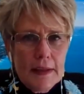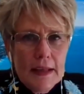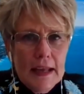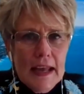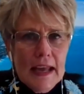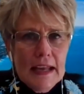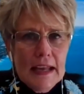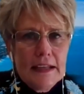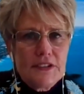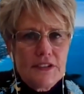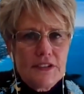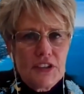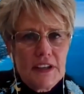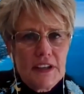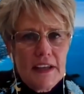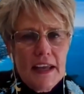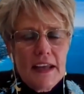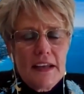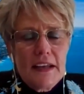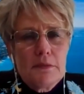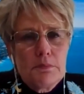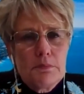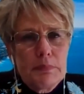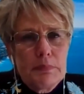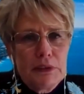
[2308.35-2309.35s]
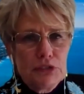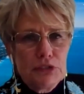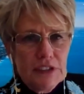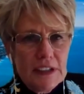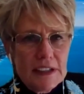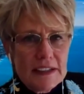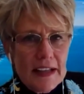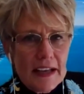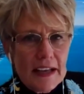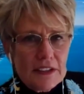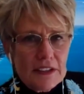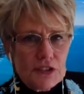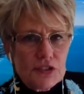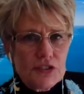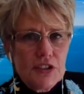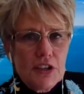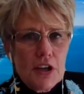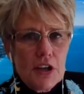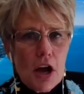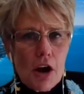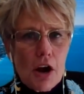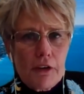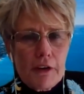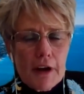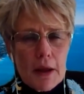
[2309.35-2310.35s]
And it's again, building that C
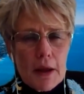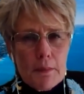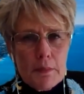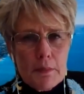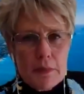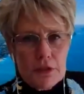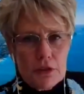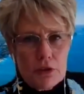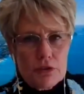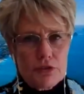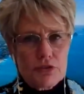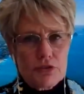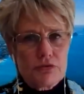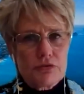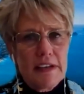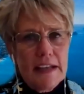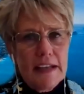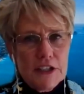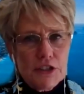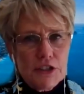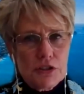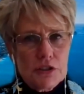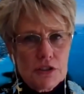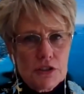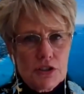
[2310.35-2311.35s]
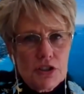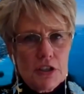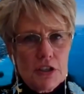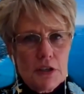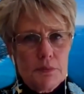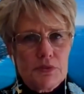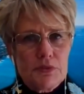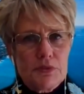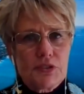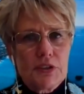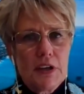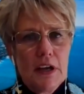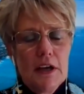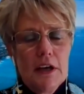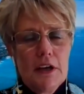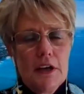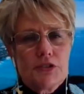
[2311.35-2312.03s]
R M and those relationships